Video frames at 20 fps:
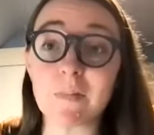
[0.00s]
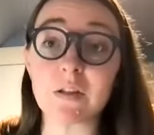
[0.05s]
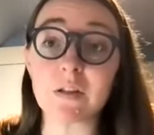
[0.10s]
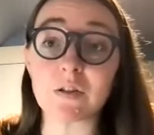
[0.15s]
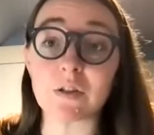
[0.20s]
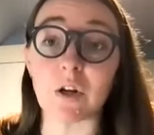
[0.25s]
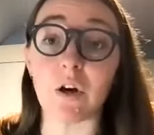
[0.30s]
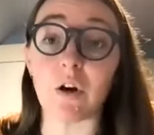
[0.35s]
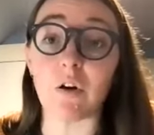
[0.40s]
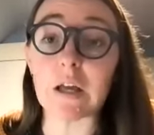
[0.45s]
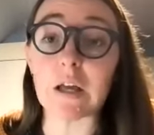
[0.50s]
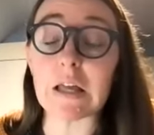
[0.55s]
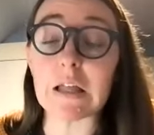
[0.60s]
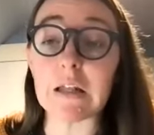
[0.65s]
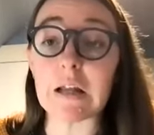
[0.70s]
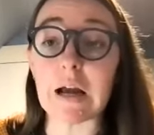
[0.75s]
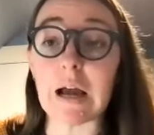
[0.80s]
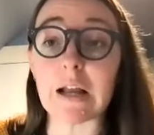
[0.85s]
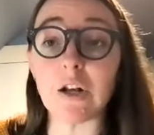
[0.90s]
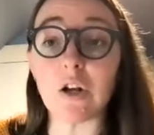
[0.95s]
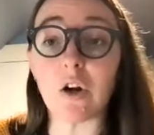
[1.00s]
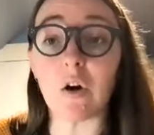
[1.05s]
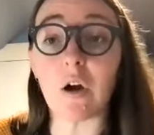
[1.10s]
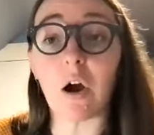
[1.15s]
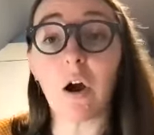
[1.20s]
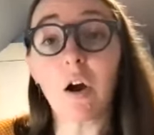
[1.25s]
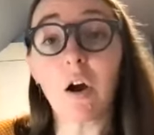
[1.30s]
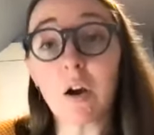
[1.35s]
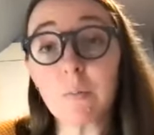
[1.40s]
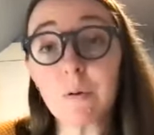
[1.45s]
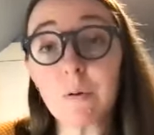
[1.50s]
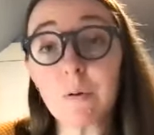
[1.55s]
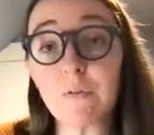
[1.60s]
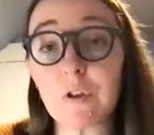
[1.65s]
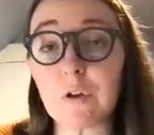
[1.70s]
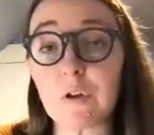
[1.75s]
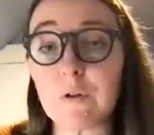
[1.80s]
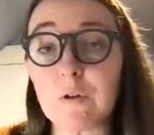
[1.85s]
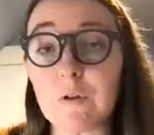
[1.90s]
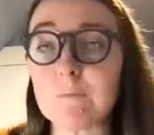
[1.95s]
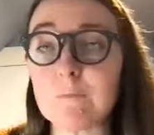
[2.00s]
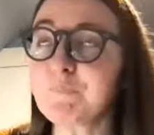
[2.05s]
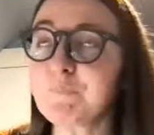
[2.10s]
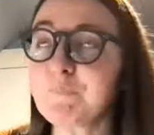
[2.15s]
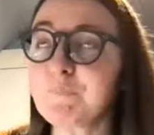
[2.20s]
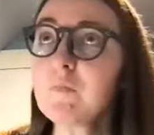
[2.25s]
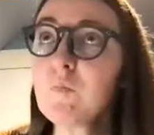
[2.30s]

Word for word: So in I know at Harborview,